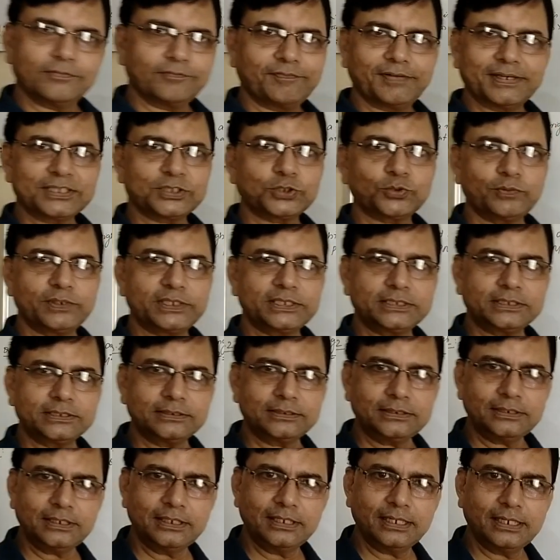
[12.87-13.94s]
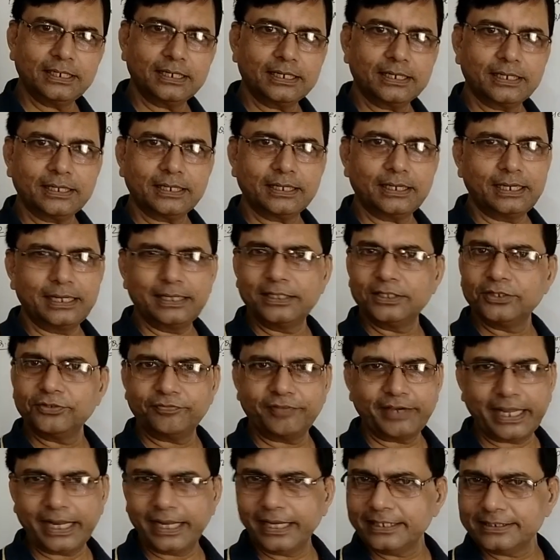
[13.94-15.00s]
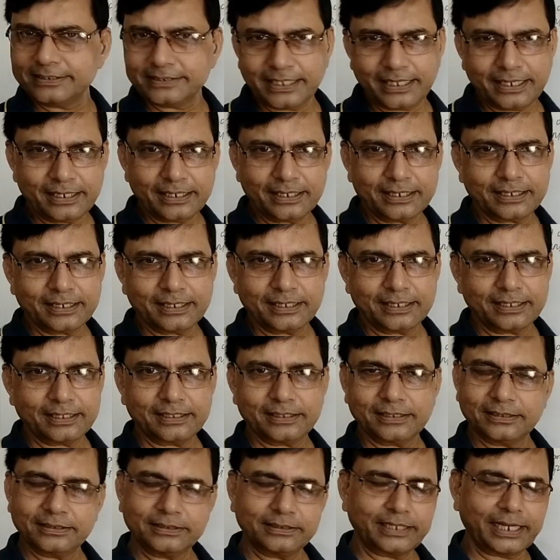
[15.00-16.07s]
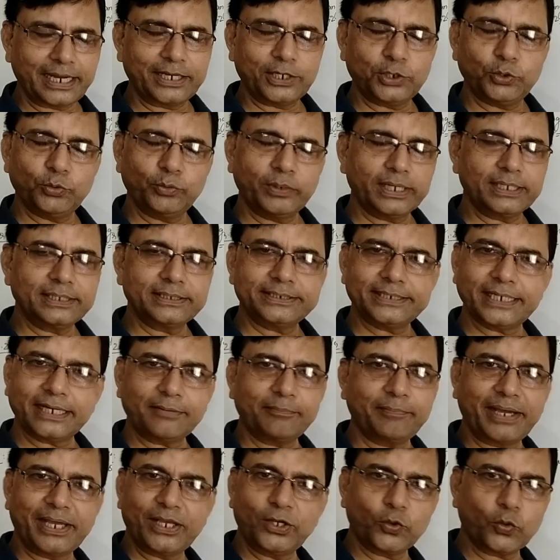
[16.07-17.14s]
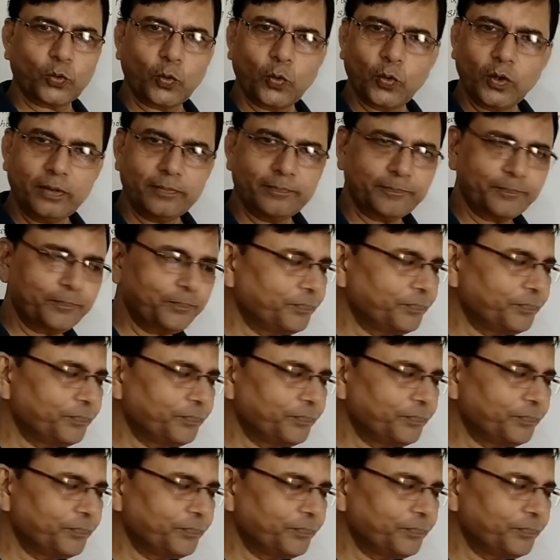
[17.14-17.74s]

First question, it is very easy, that you can check by your own.